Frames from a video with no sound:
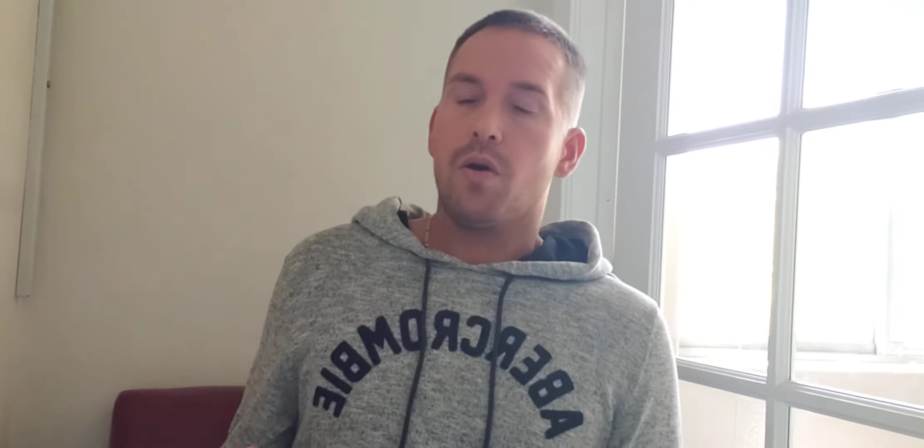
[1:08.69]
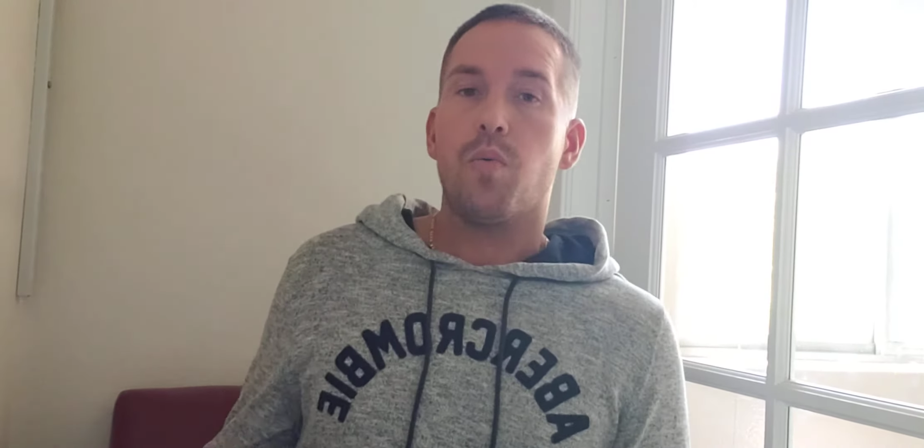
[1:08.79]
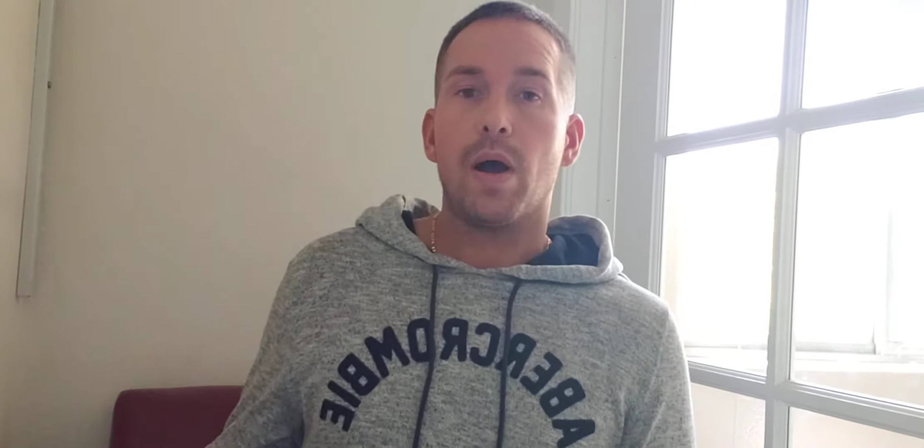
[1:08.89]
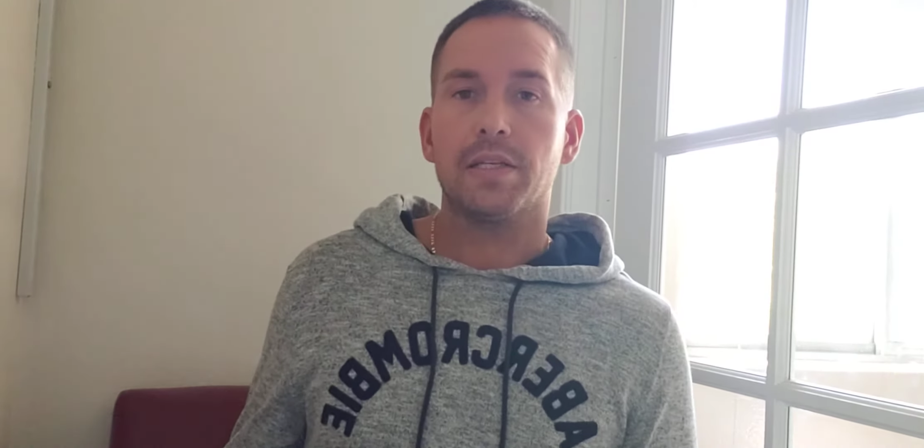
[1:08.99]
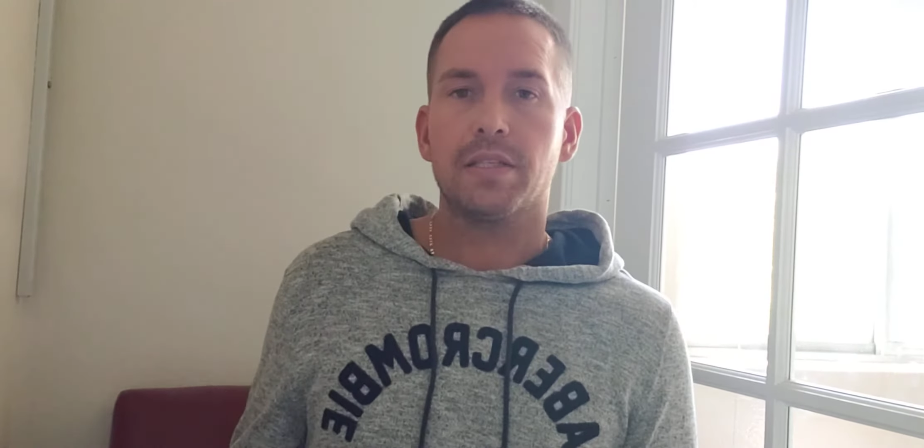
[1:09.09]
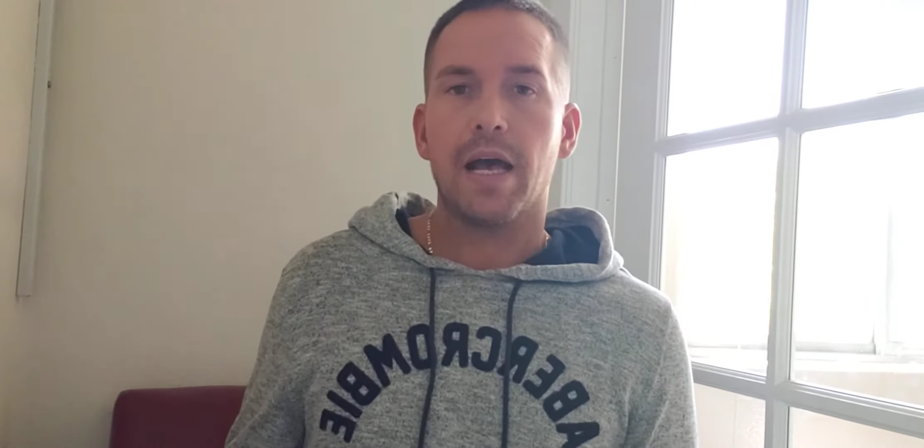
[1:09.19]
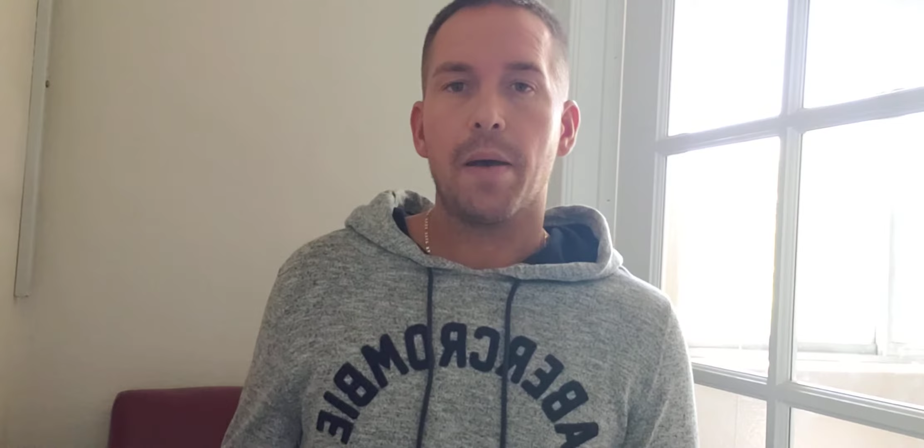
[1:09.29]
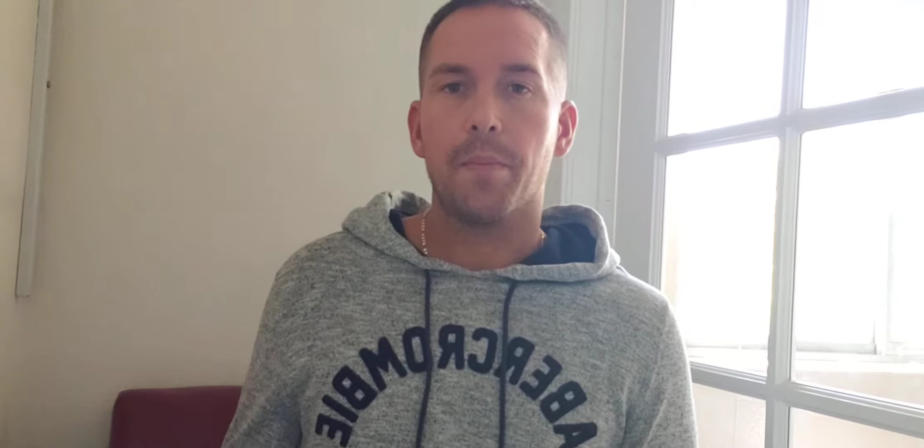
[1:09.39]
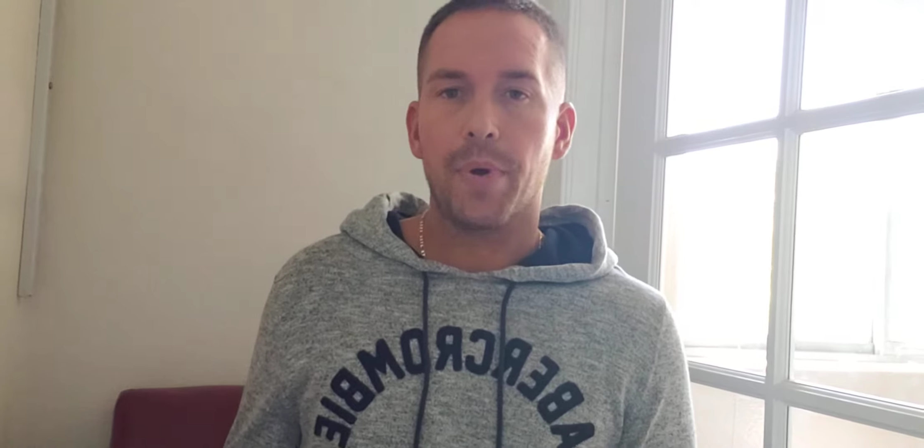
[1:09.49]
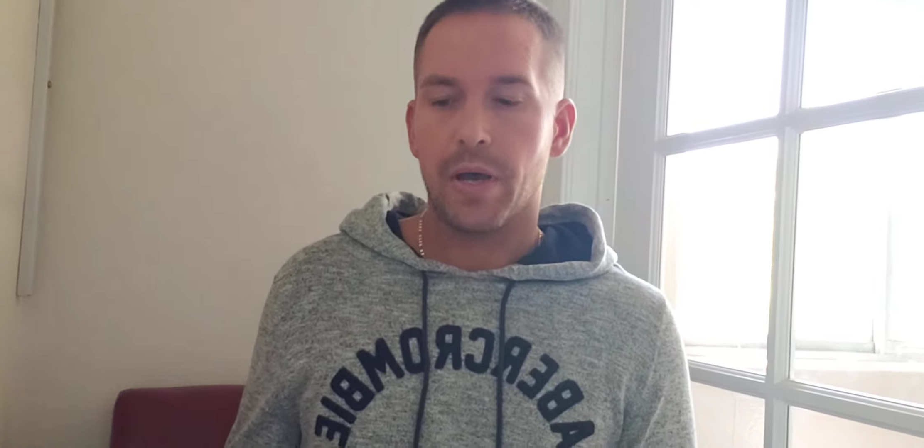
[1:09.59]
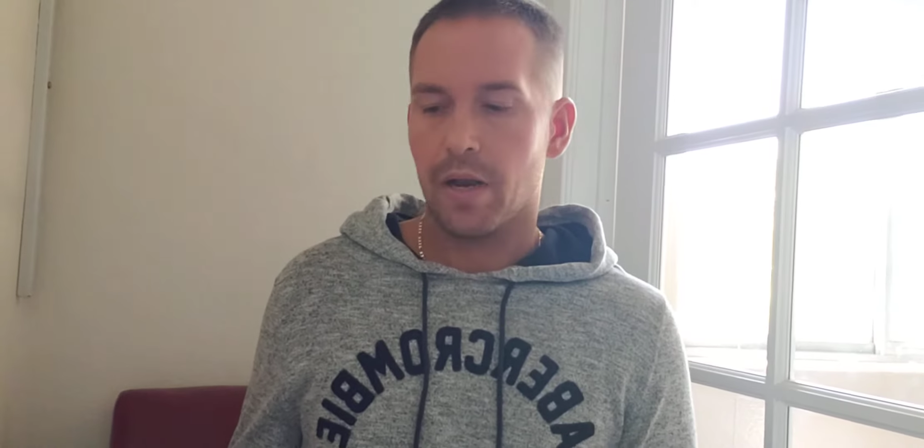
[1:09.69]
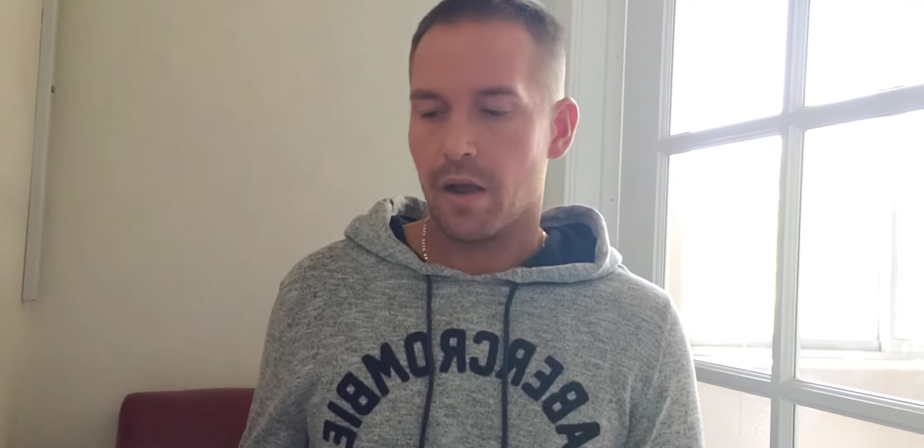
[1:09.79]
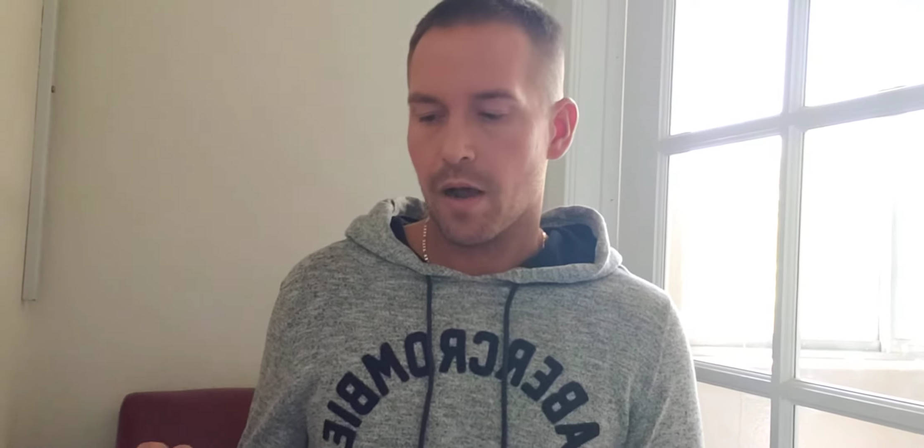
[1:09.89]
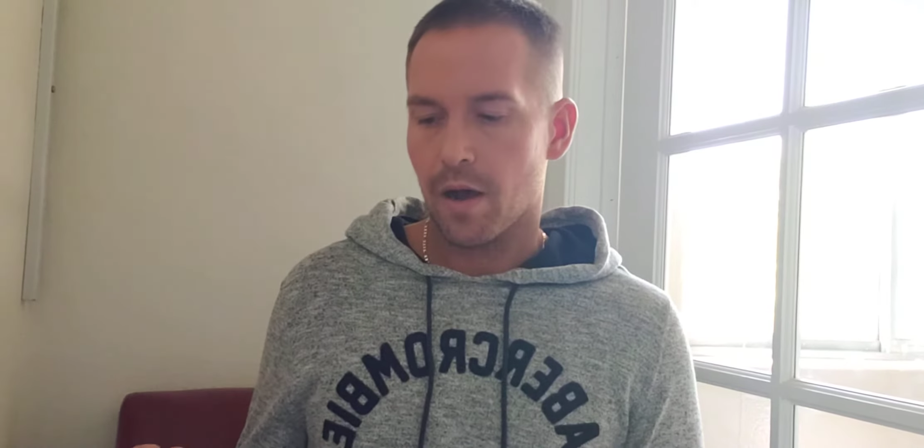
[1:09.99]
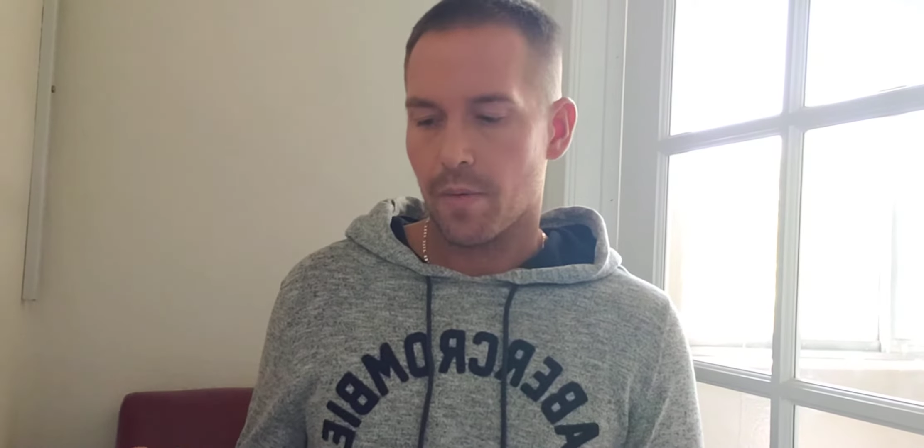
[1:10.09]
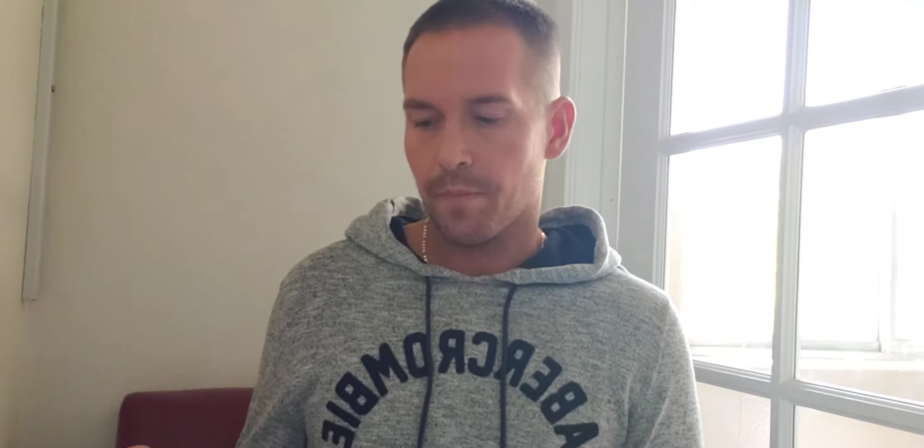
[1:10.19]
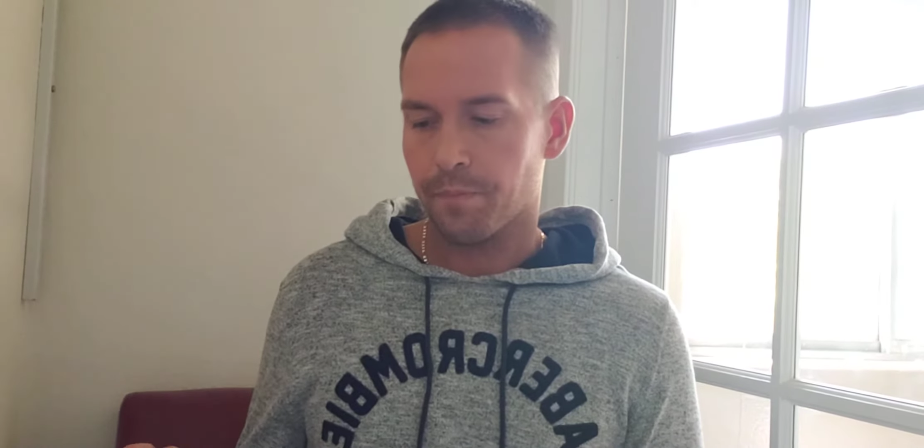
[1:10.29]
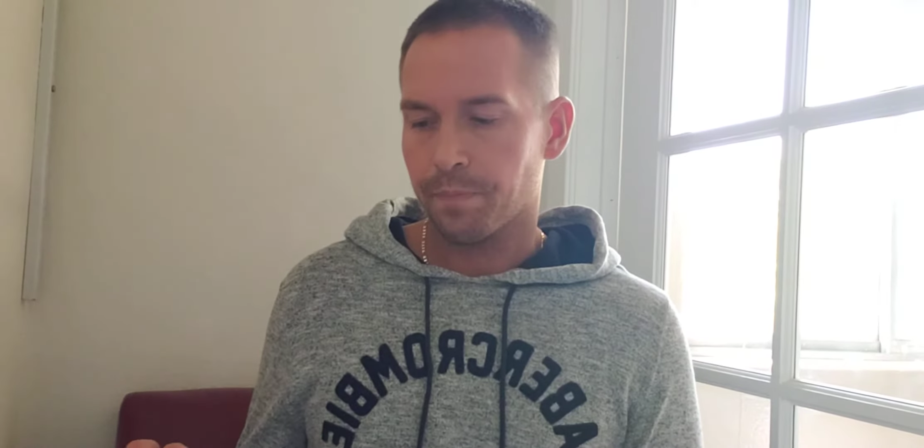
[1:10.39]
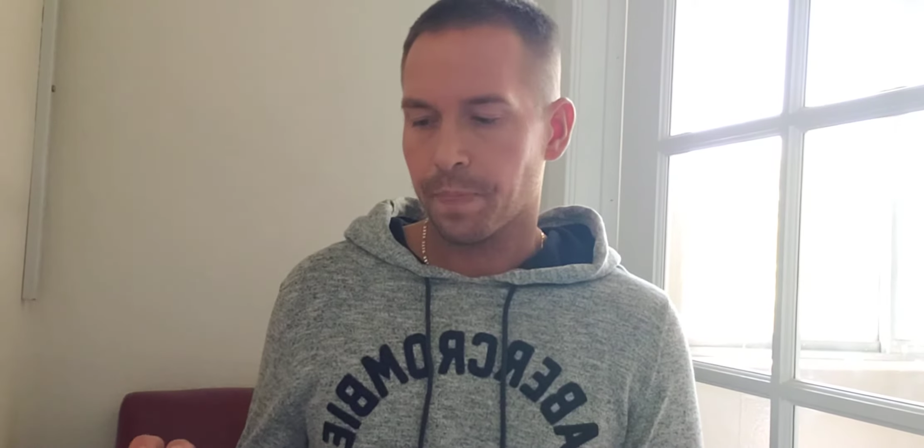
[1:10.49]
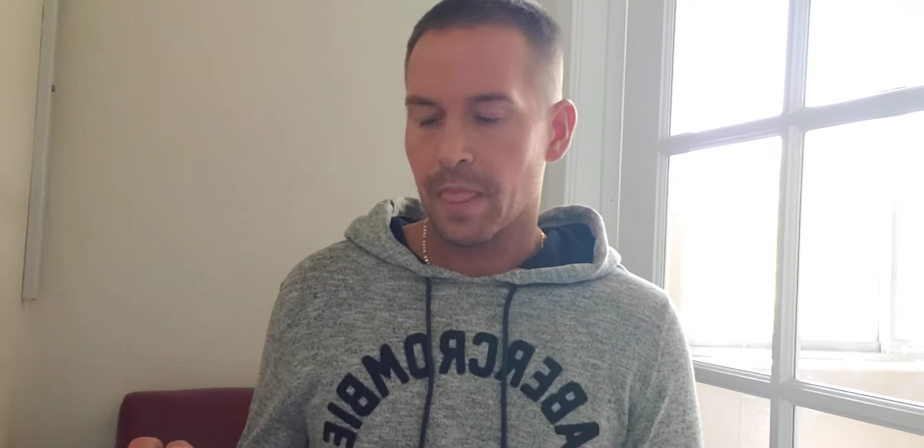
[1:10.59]
watch that. But
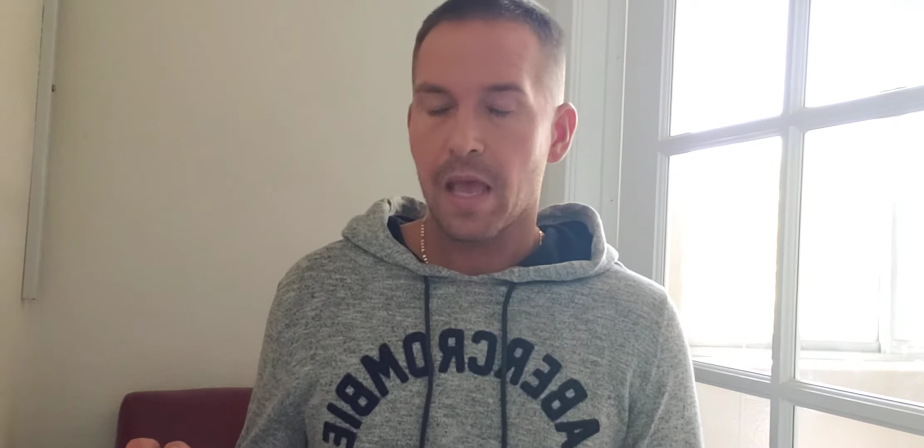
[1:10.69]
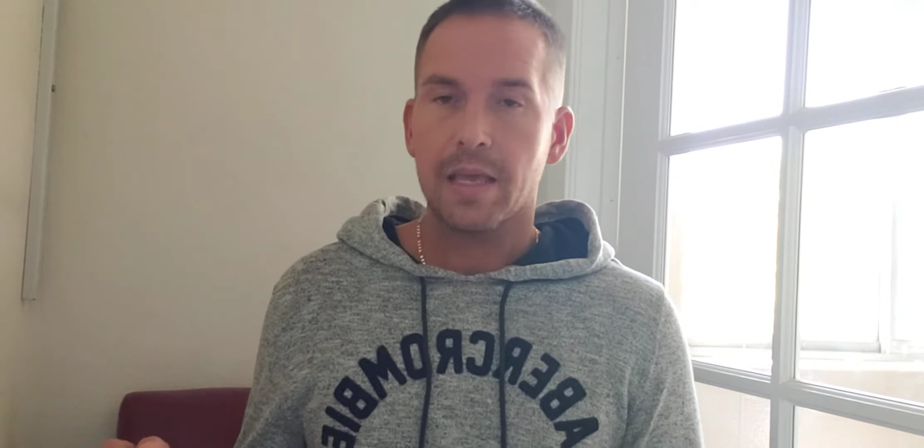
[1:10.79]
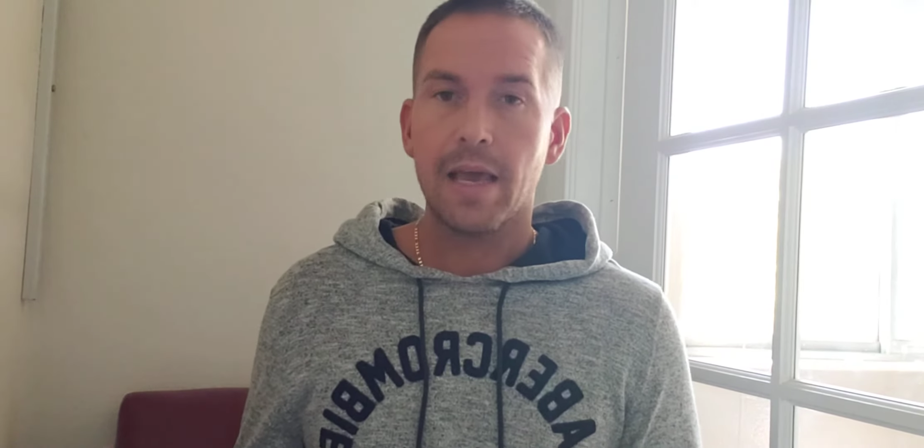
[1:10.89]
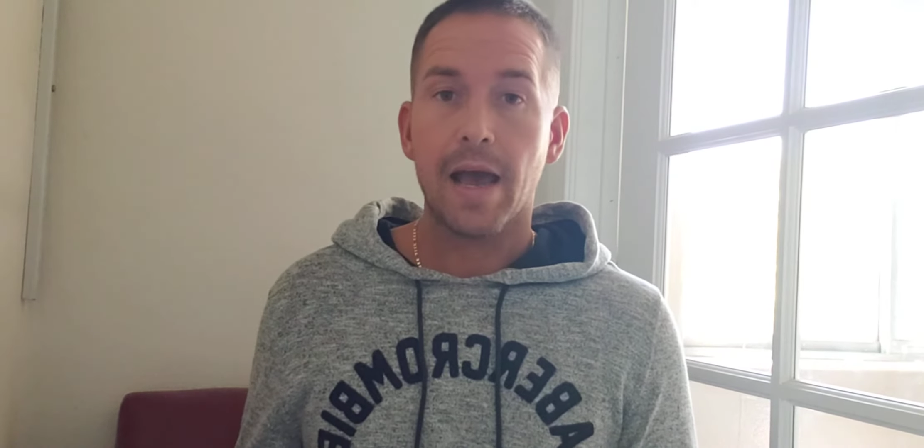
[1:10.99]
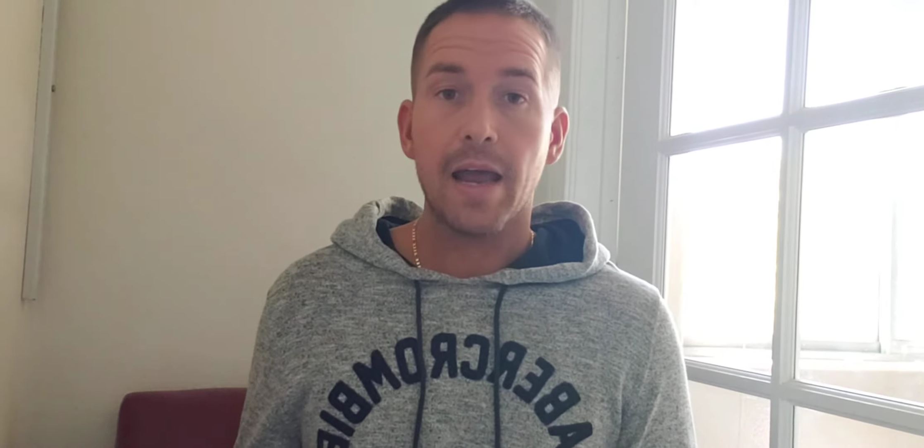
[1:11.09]
yeah,